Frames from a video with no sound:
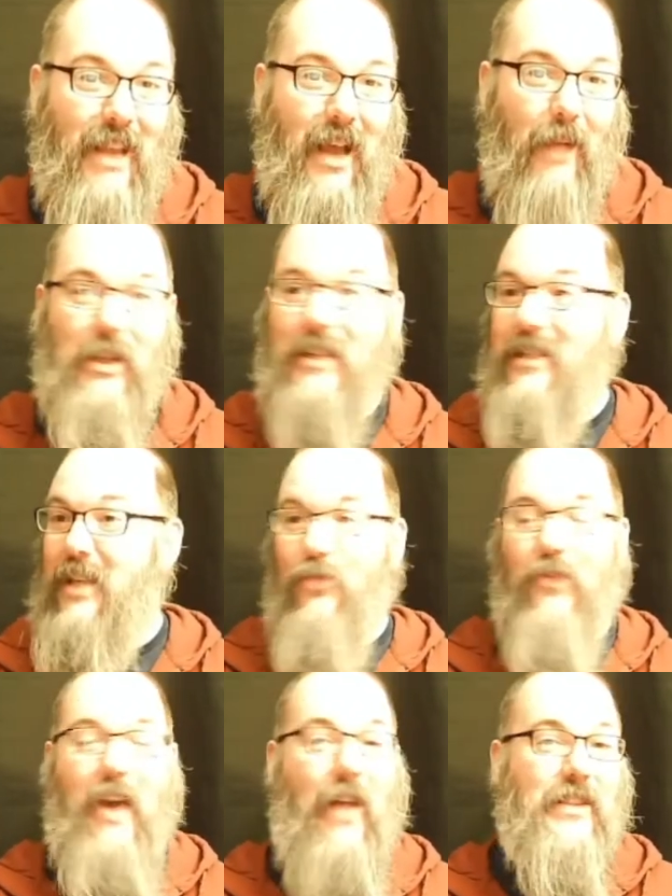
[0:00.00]
I'm going to say,
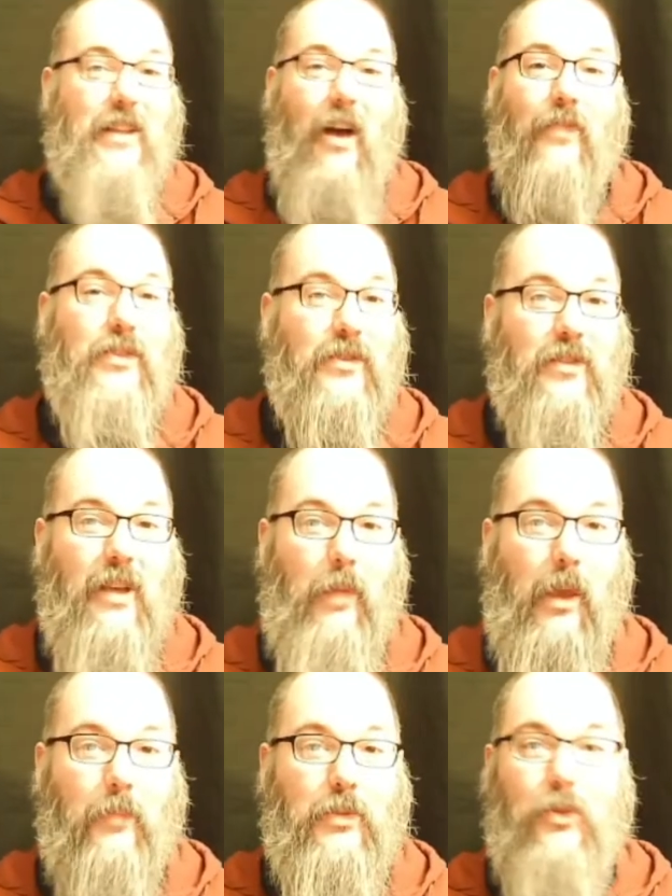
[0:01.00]
you've got these officers
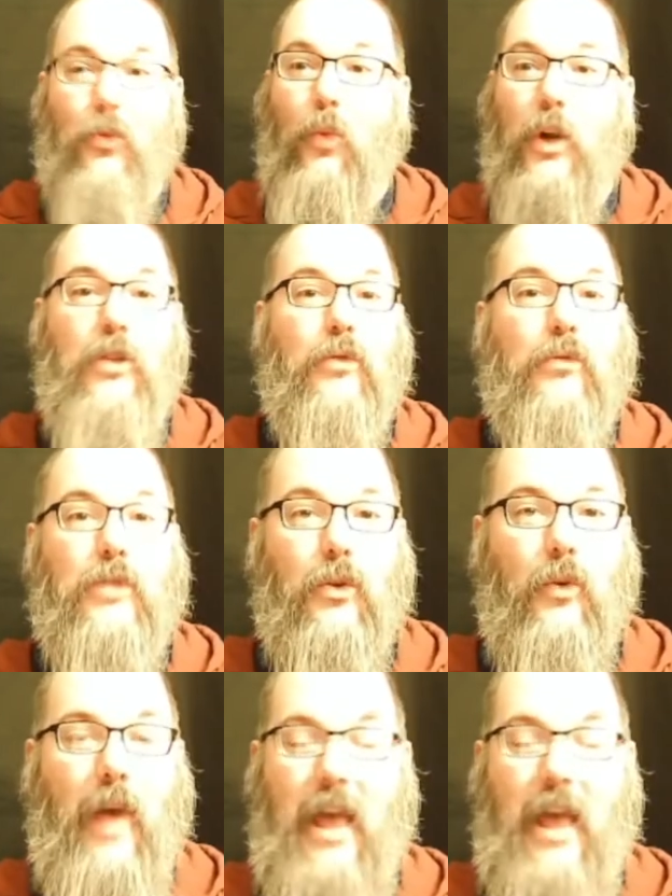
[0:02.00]
coming up to you, what do you do?